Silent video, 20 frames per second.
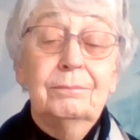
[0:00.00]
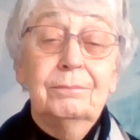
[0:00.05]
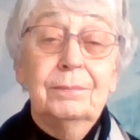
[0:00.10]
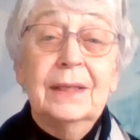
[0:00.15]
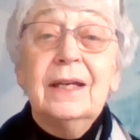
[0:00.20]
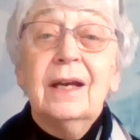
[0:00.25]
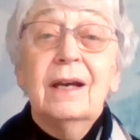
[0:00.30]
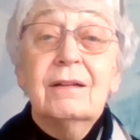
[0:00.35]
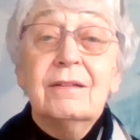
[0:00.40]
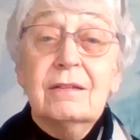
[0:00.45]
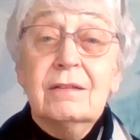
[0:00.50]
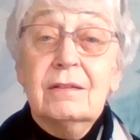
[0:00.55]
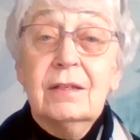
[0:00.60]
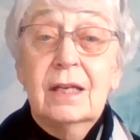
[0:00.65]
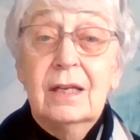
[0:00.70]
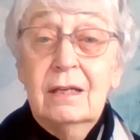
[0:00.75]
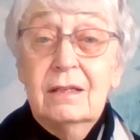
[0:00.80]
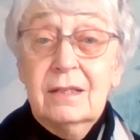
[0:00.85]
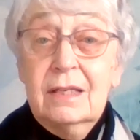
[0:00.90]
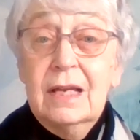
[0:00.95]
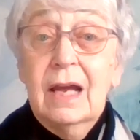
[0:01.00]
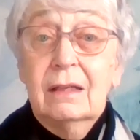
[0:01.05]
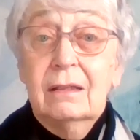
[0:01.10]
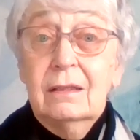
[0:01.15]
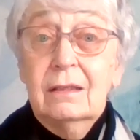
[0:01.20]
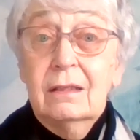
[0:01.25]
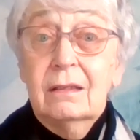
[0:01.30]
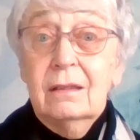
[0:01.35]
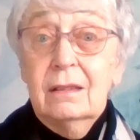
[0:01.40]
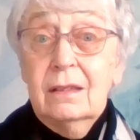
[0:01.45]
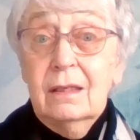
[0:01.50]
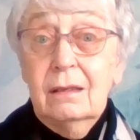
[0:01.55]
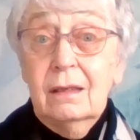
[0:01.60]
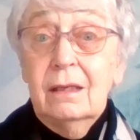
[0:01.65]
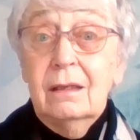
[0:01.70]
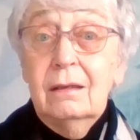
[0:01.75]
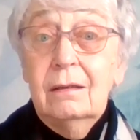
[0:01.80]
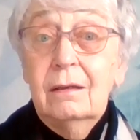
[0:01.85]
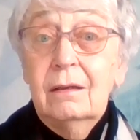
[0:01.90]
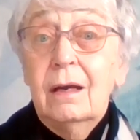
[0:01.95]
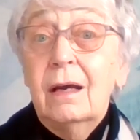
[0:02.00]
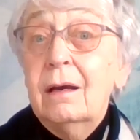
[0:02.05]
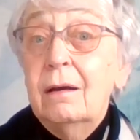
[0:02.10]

because he said that the